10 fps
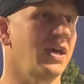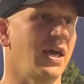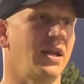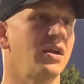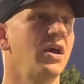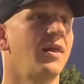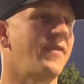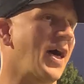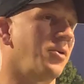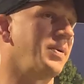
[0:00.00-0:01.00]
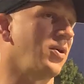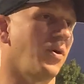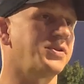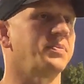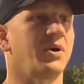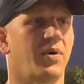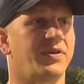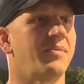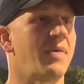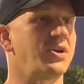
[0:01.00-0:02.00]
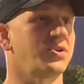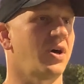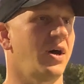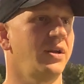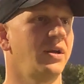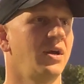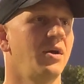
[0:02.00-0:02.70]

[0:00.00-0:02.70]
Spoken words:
And that'll be ultimately what they're measured on.